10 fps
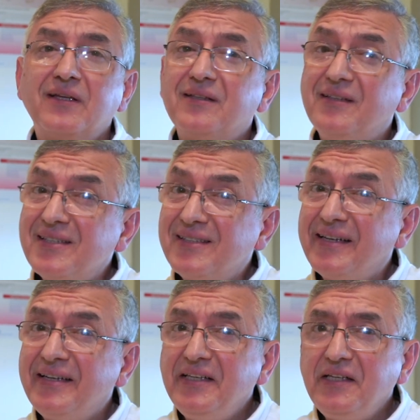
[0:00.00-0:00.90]
This
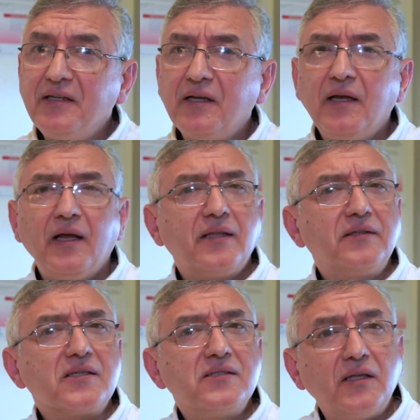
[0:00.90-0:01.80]
technique
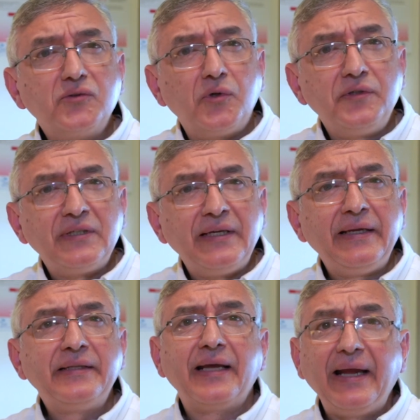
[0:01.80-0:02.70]
does not
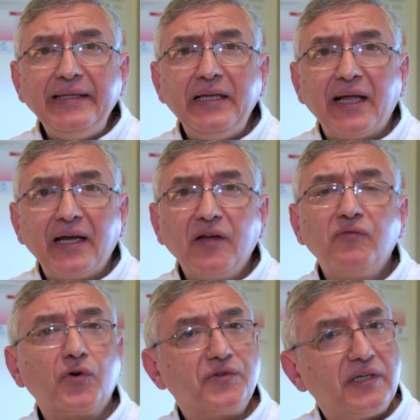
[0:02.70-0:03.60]
contain any live
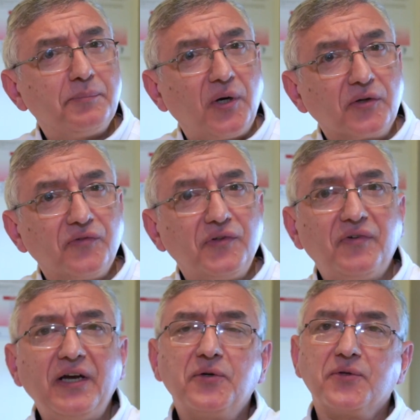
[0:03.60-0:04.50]
or dead part of the
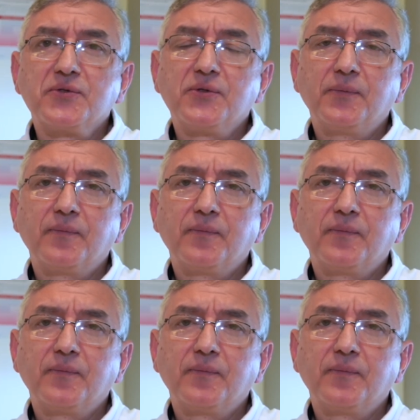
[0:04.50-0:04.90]
virus.